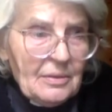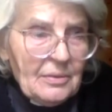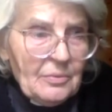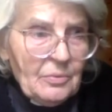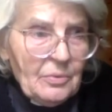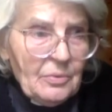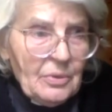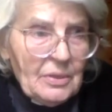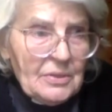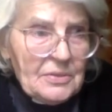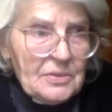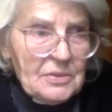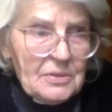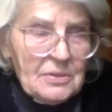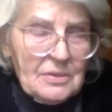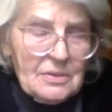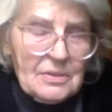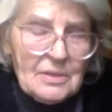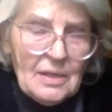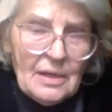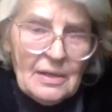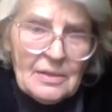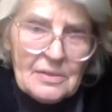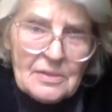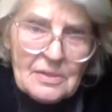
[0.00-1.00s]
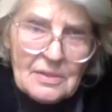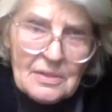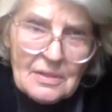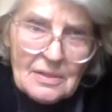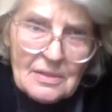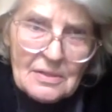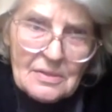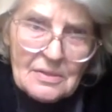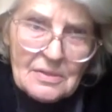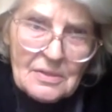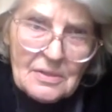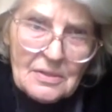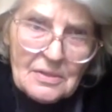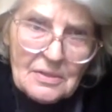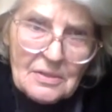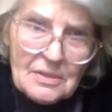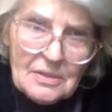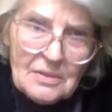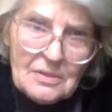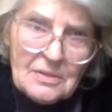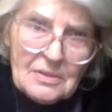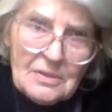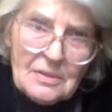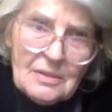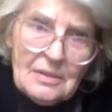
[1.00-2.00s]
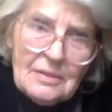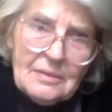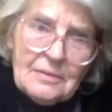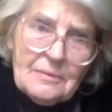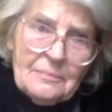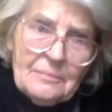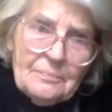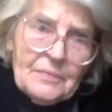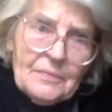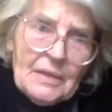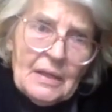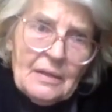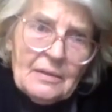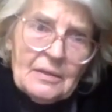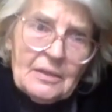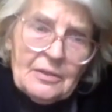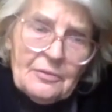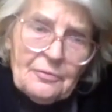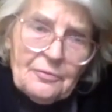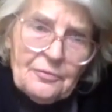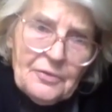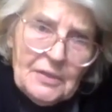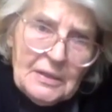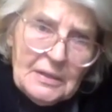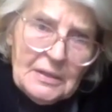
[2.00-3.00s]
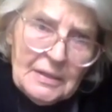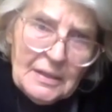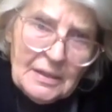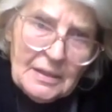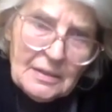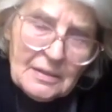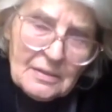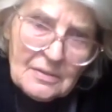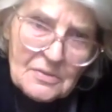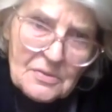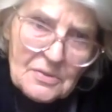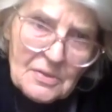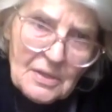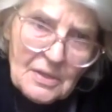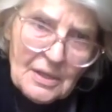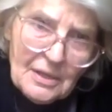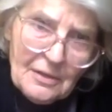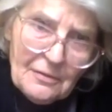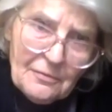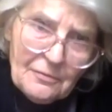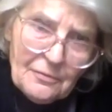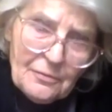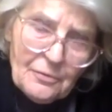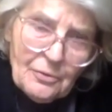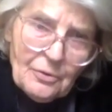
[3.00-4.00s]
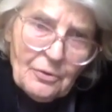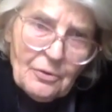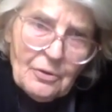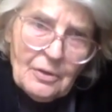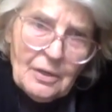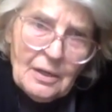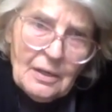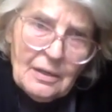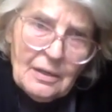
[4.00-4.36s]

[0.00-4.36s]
what it does is, the feelings, therefore,